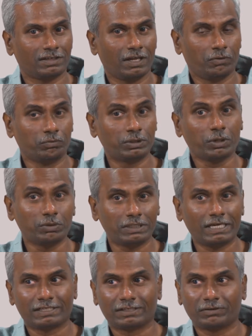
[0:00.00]
Without
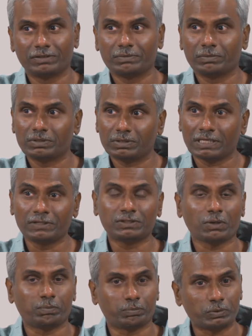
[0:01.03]
that sense
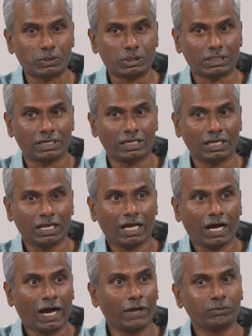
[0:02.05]
of position
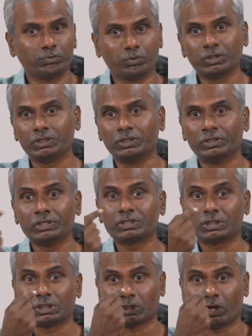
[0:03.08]
I would not reach
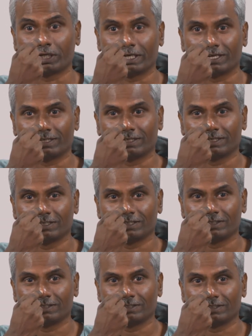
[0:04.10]
the target,
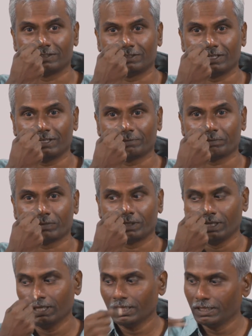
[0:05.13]
right.
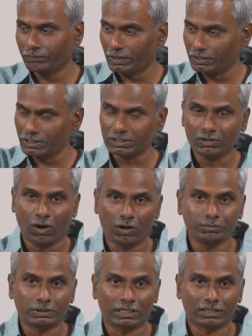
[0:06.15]
If I reach an
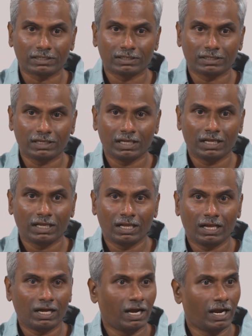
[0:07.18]
object,
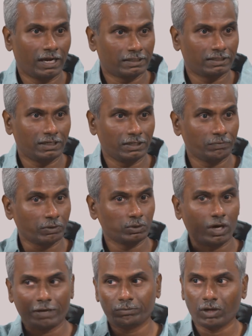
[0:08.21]
even though
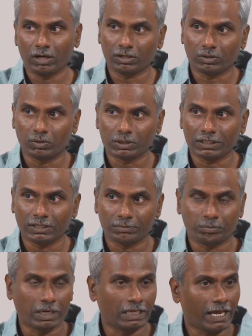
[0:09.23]
I am not looking at
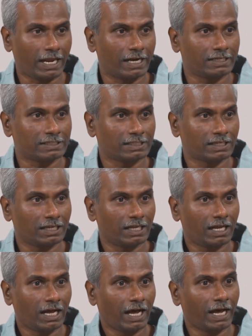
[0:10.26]
my hands,
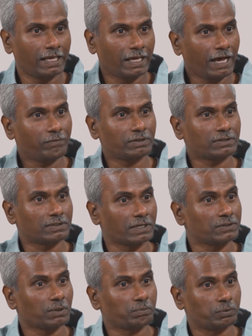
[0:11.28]
I have the
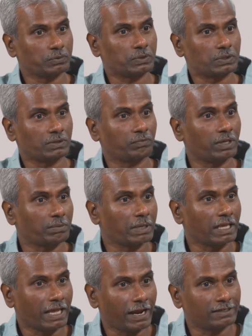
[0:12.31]
sense of position where my
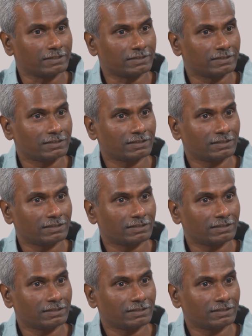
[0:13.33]
hand is.